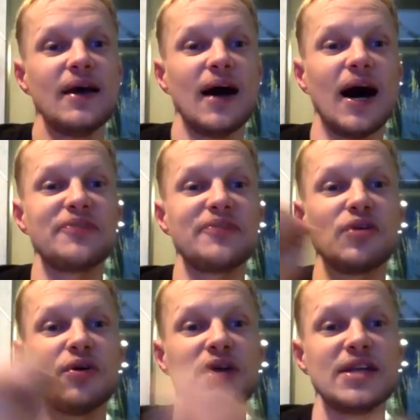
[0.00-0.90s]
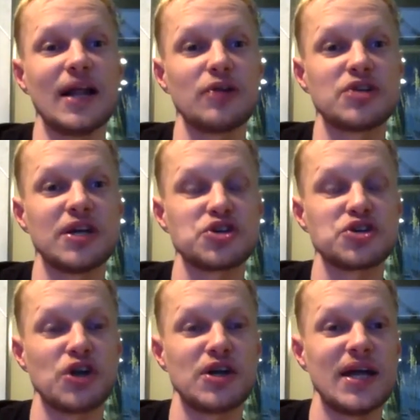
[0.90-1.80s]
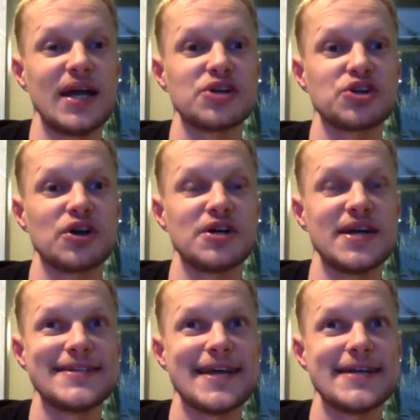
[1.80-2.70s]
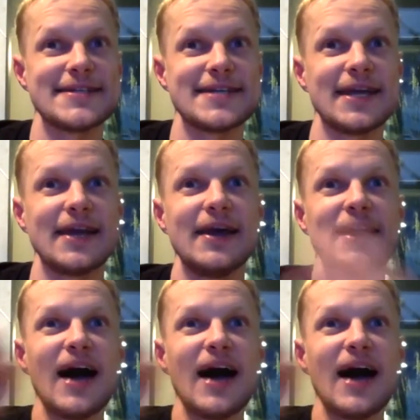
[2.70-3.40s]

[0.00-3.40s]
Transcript: Uh, I've thrown in Yellowtail Chardonnay in a Chardonnay tasting.